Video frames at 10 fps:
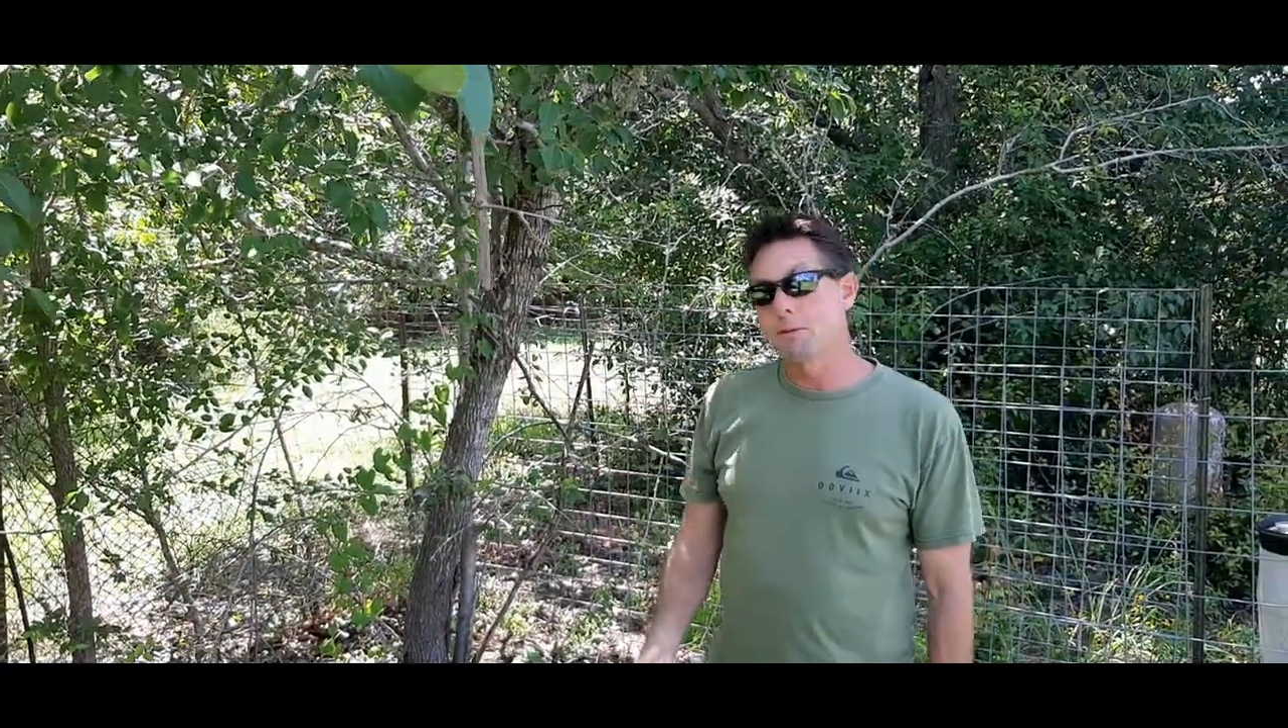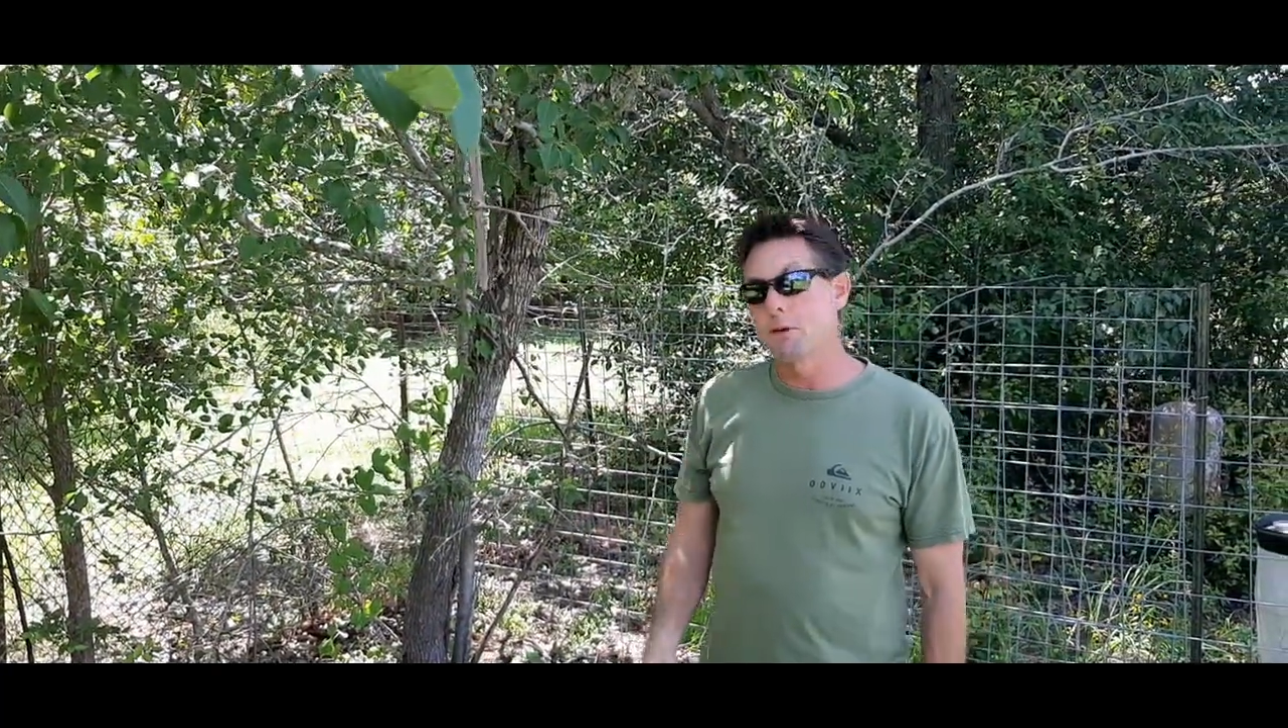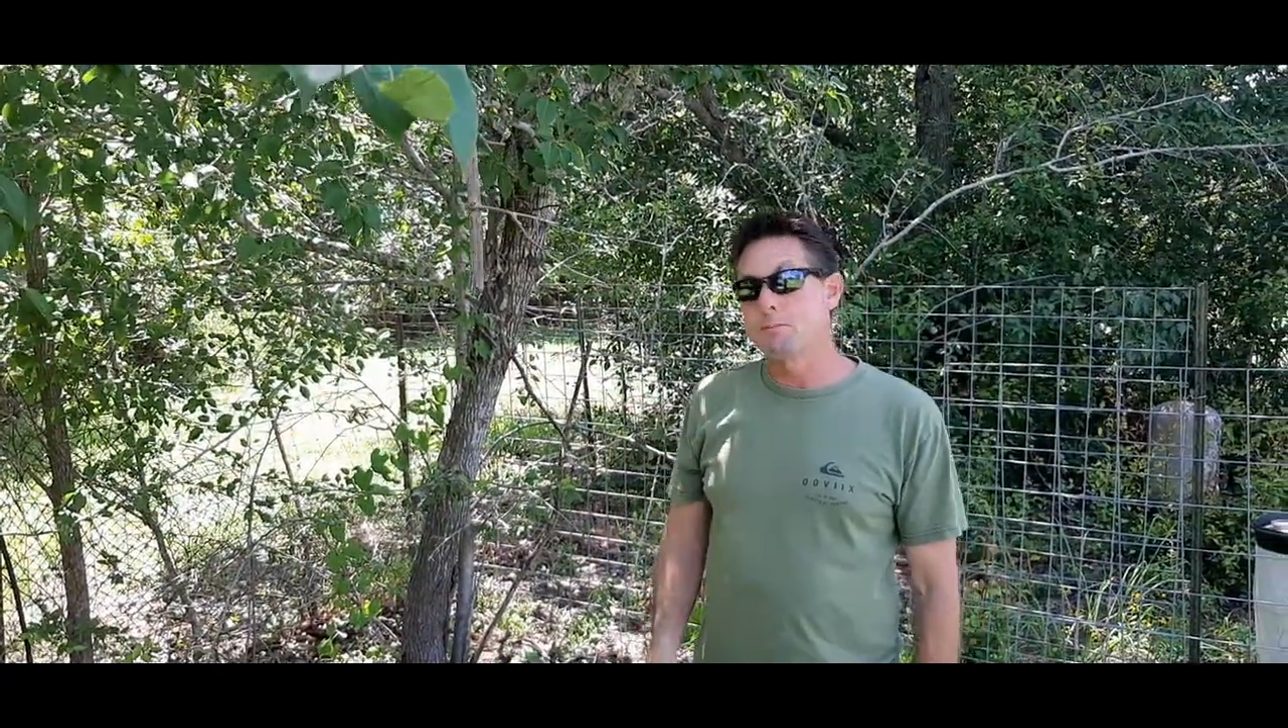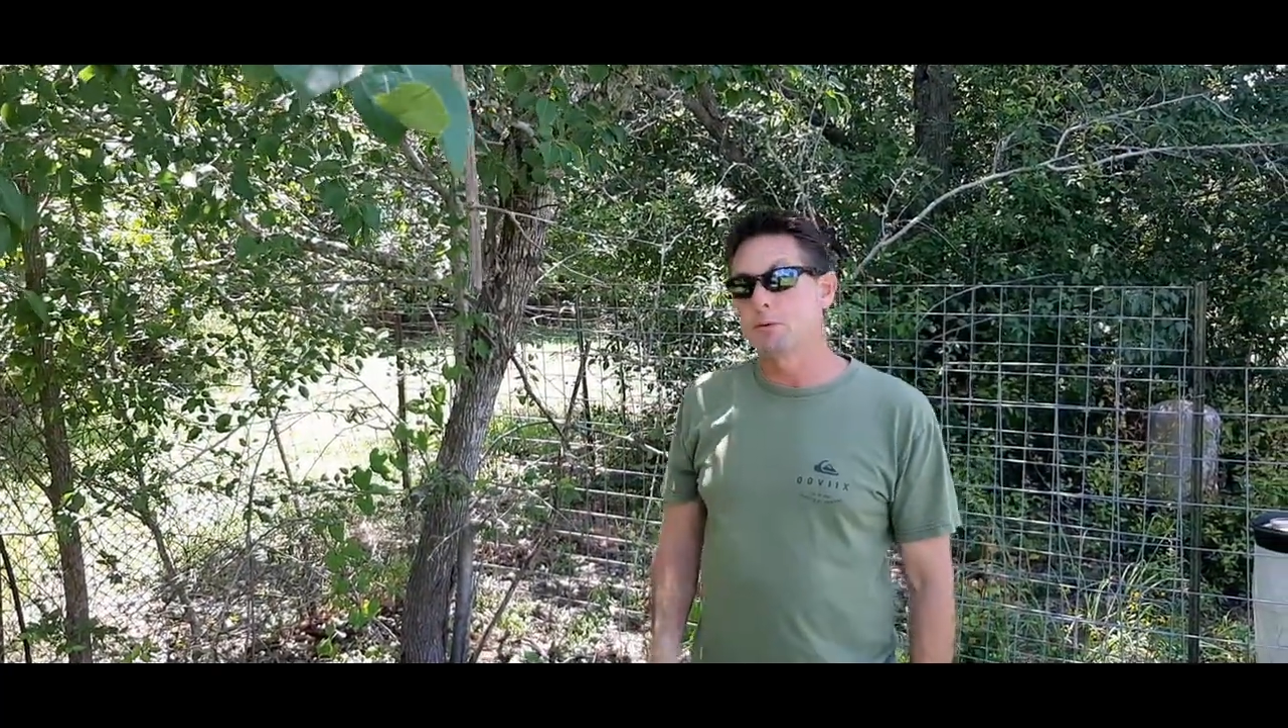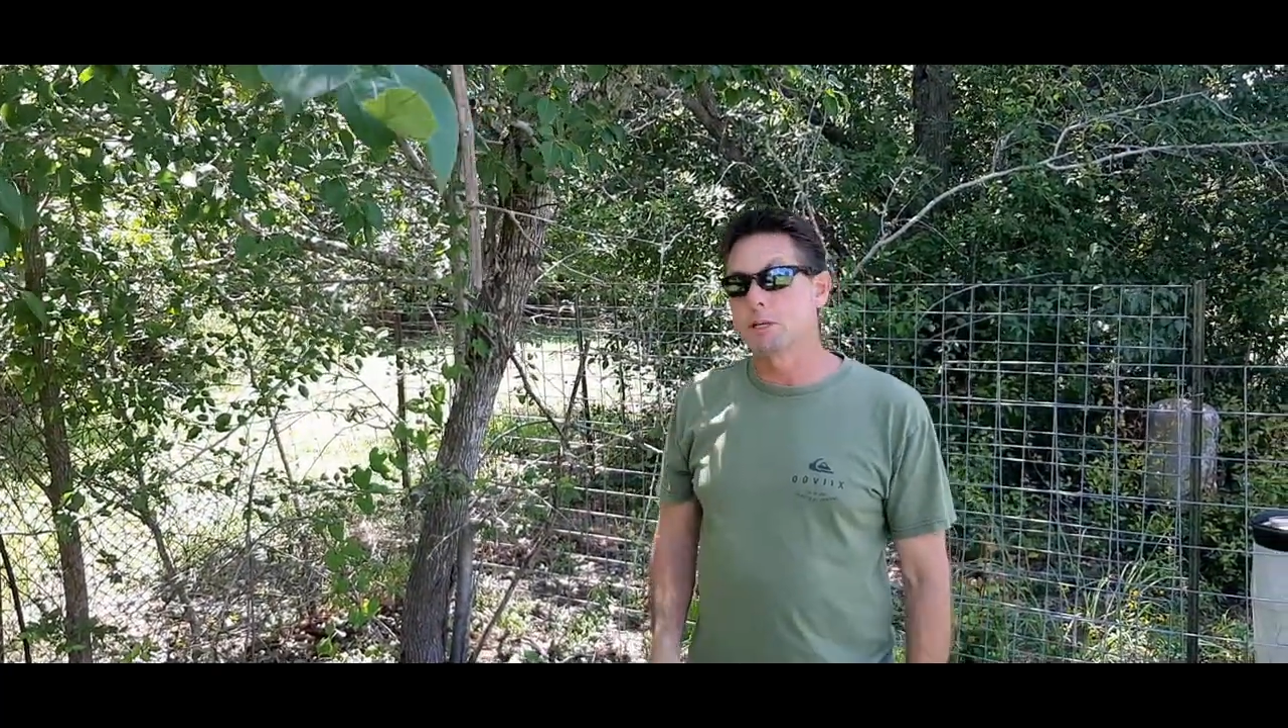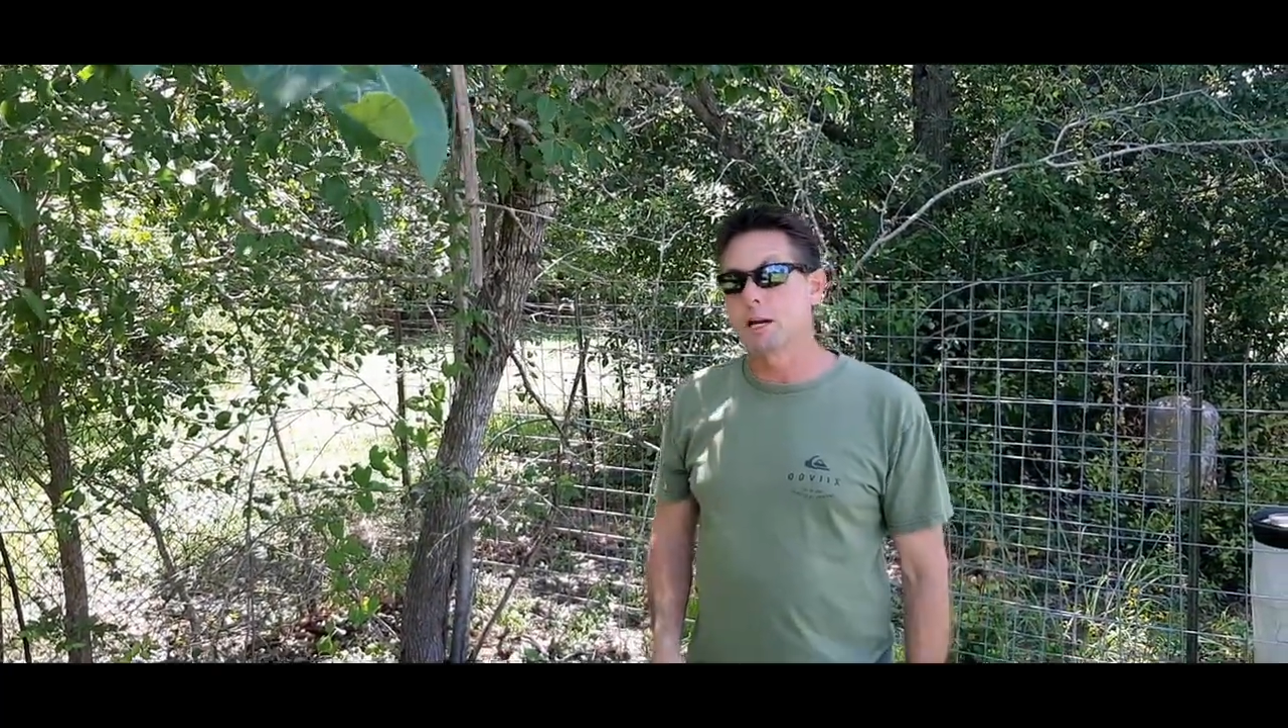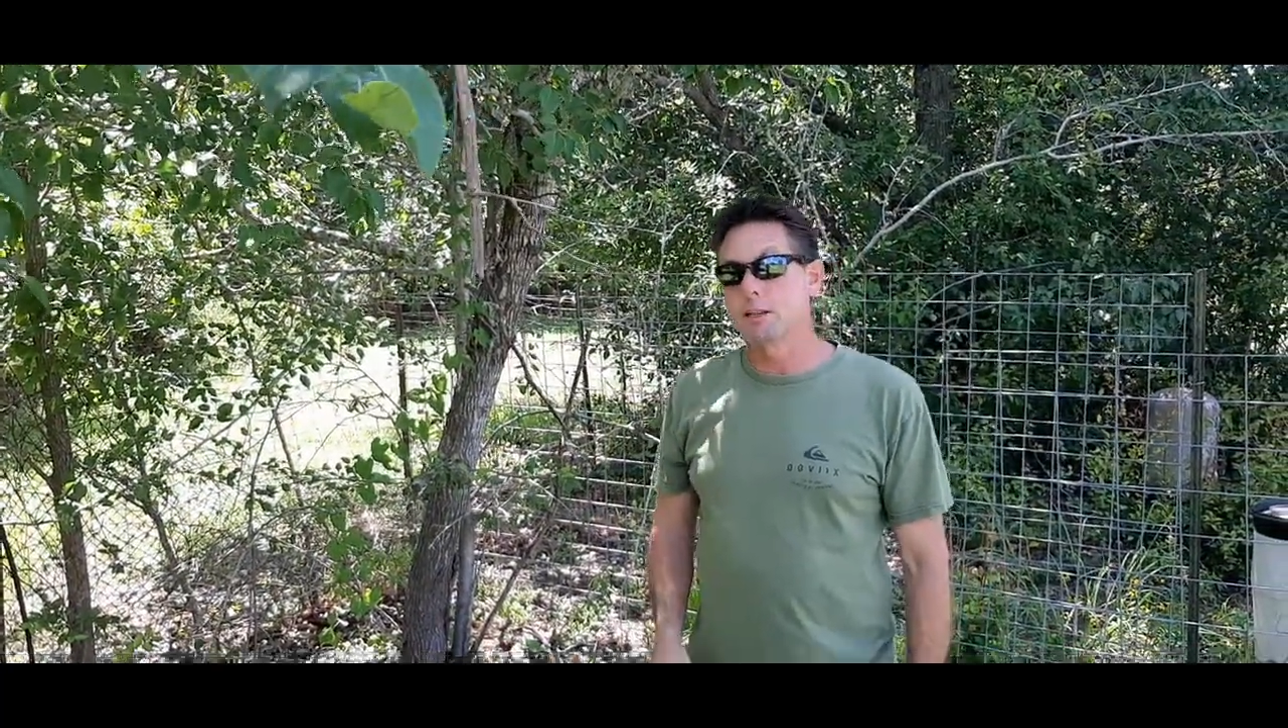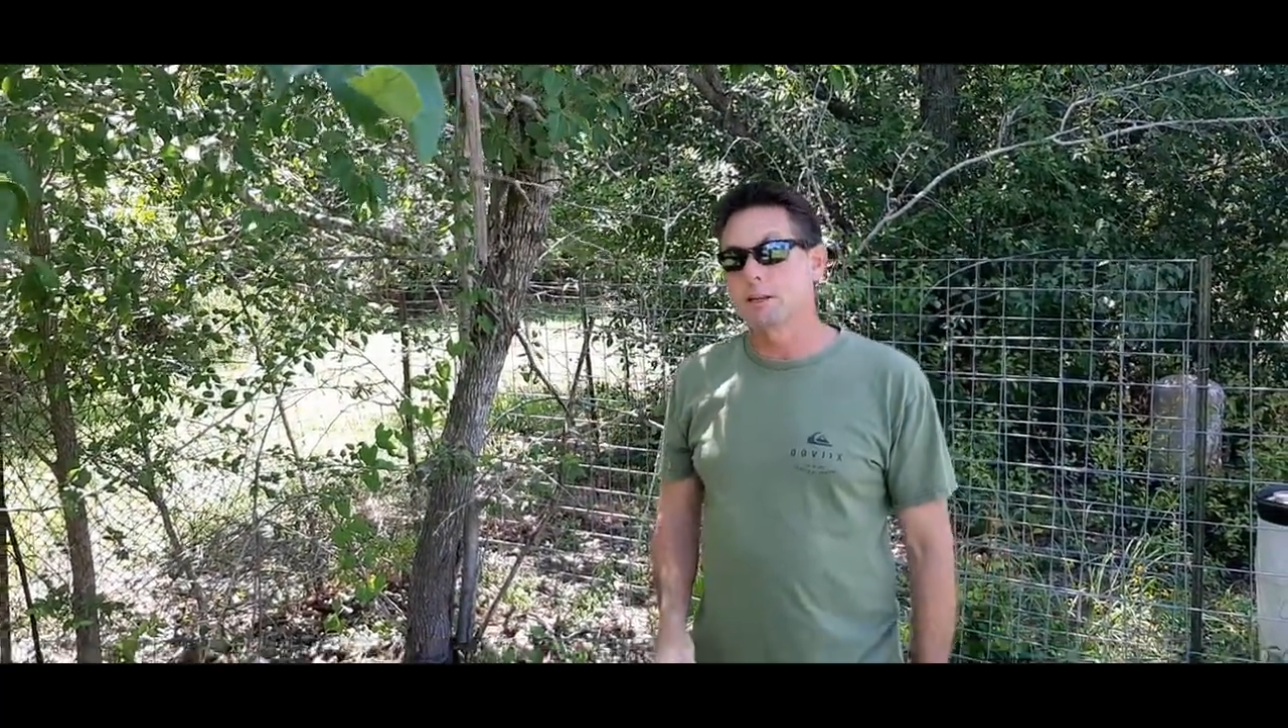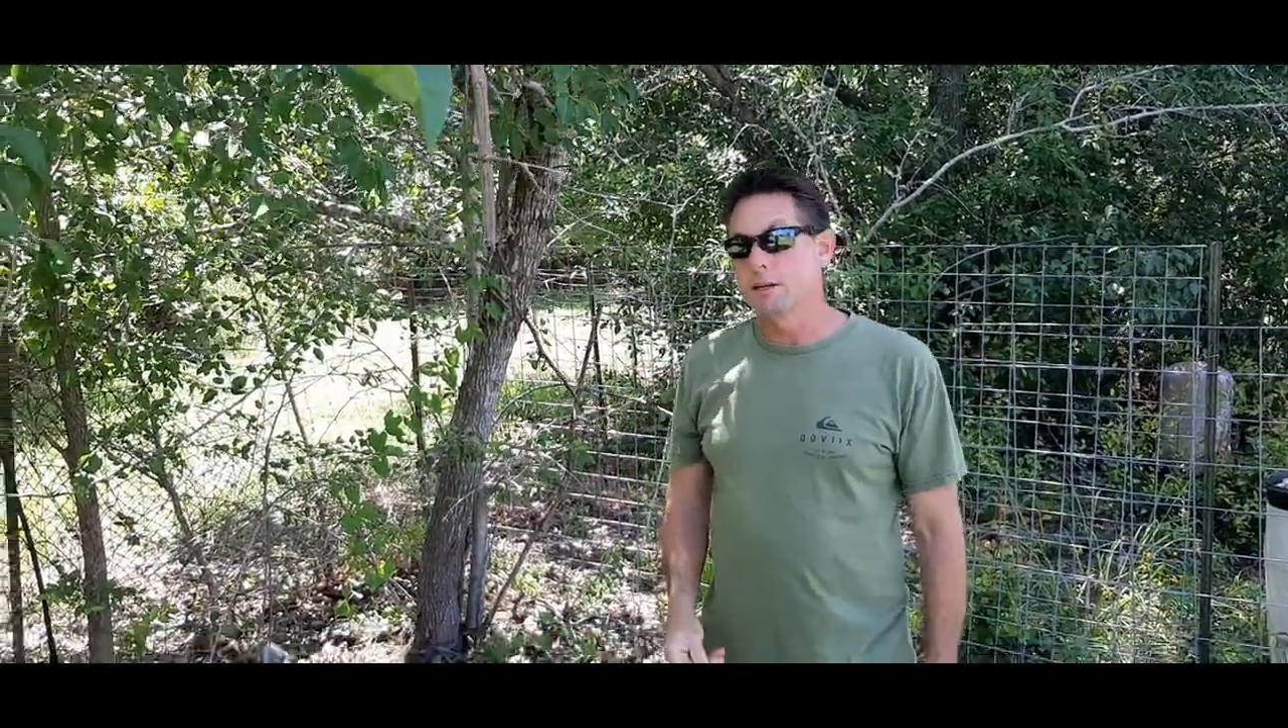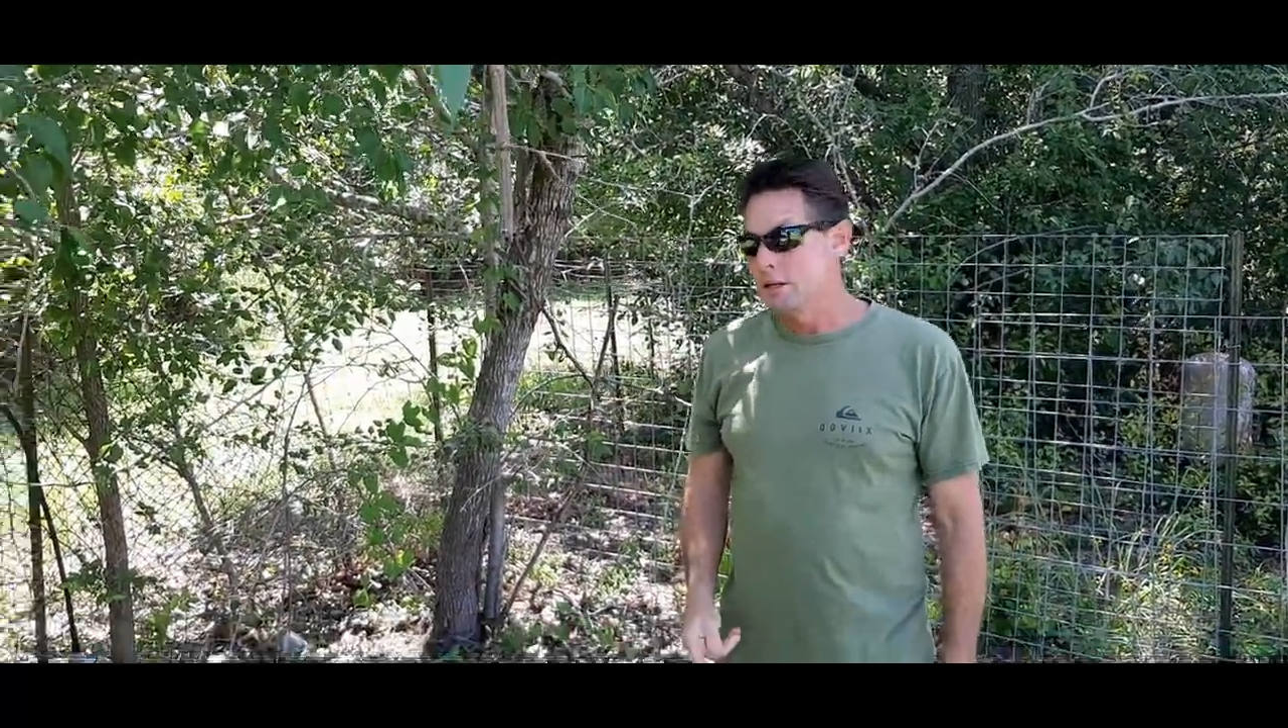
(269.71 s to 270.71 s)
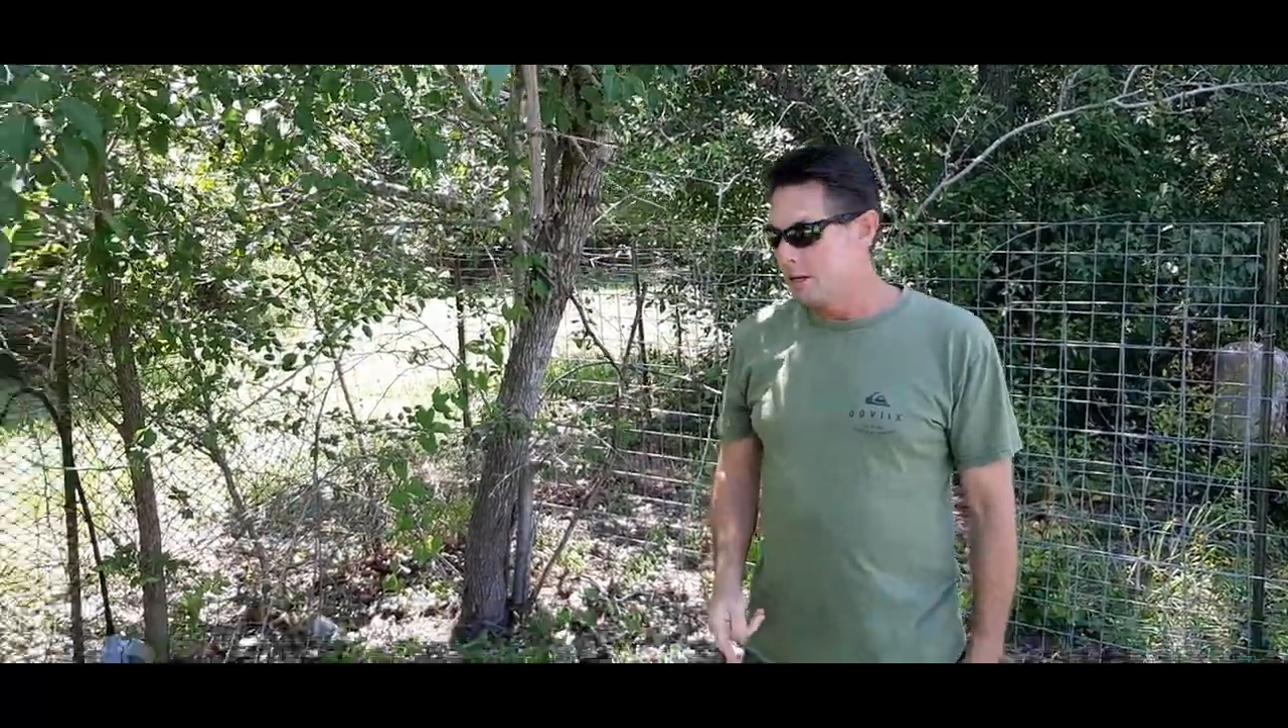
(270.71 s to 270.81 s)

that we pulled out of there.